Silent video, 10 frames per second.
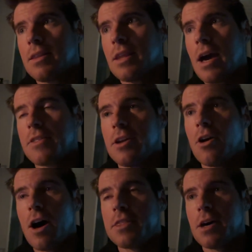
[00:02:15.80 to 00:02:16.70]
The other
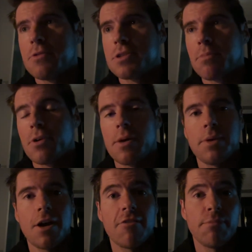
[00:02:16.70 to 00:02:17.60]
night there was the
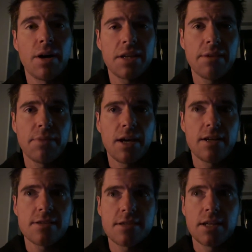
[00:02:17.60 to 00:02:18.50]
premiere of Monkey Man
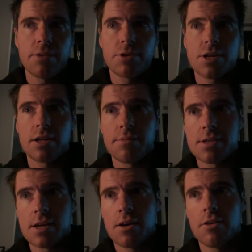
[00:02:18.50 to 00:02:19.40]
in Sydney, which I had to
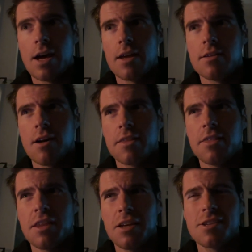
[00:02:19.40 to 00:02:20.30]
miss out on. And I
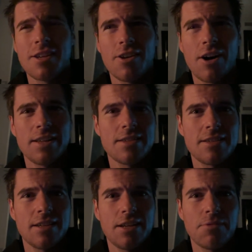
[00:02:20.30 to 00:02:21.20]
think tonight in
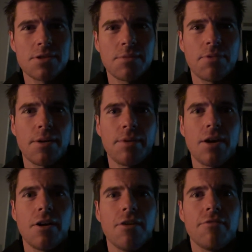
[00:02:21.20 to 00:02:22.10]
Sydney was the
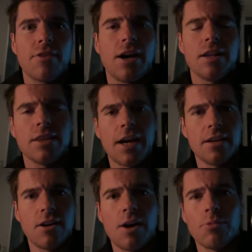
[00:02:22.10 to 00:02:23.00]
premiere of Late
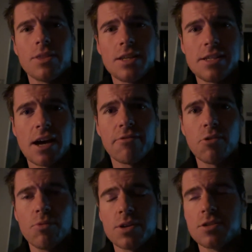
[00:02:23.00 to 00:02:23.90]
Night with the
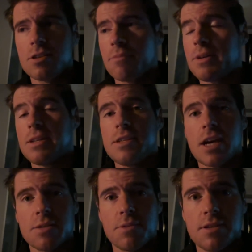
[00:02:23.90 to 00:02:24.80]
Devil, which I've been
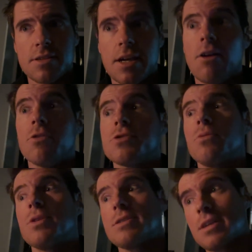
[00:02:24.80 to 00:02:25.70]
desperate to see. I also
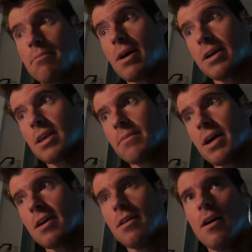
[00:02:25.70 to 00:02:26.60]
want to see Monkey
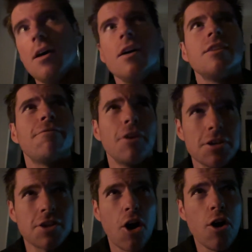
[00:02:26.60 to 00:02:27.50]
Man. The
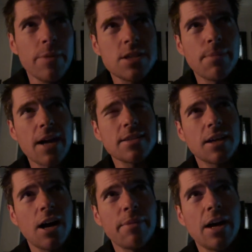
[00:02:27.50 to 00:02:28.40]
first Omen's about to
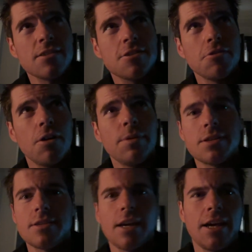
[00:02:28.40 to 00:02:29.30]
come out too. I've been
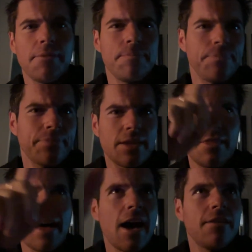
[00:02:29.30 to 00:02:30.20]
seeing
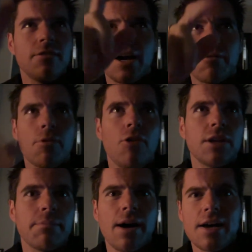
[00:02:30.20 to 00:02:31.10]
that like
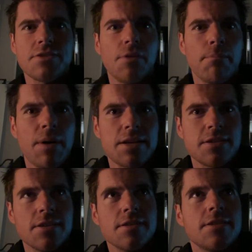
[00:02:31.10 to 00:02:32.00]
rolling past on
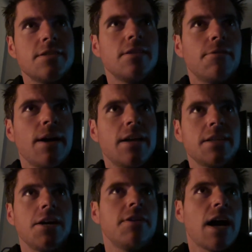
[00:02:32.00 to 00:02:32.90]
buses around
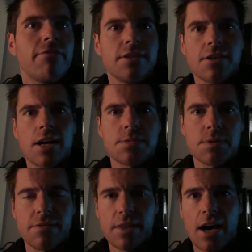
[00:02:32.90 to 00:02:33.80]
here and
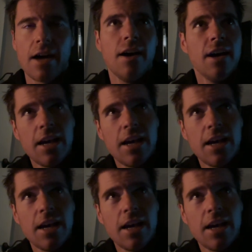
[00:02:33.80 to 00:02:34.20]
advertisements for that.